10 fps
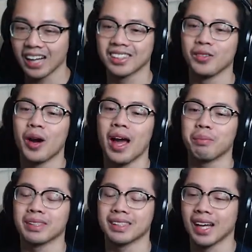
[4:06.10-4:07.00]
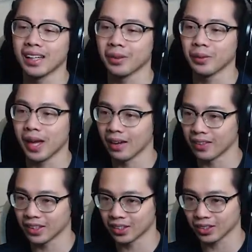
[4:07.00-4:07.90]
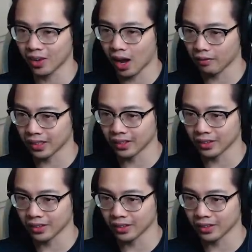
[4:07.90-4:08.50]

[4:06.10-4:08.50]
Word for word: Alright, so what happens now that we have extra gravity